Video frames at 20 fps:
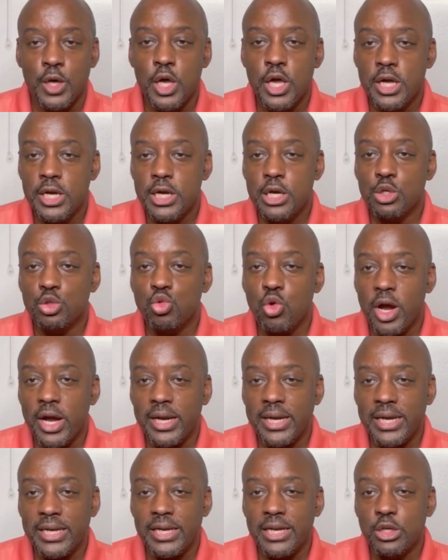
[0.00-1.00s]
Here's why I
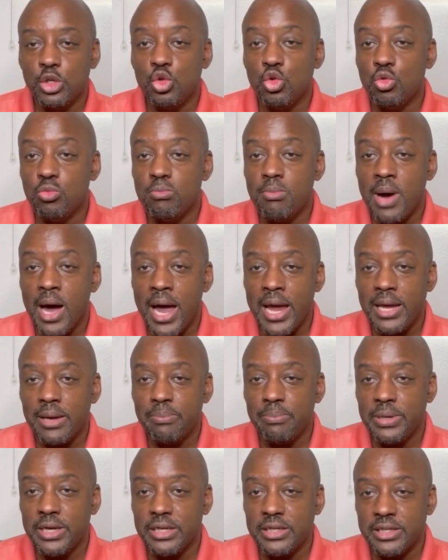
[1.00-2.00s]
get into my
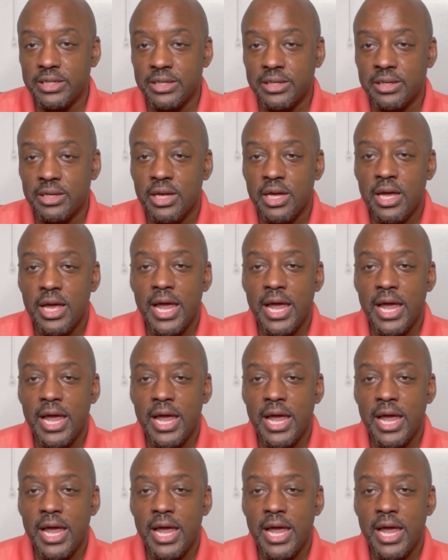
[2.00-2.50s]
opinion,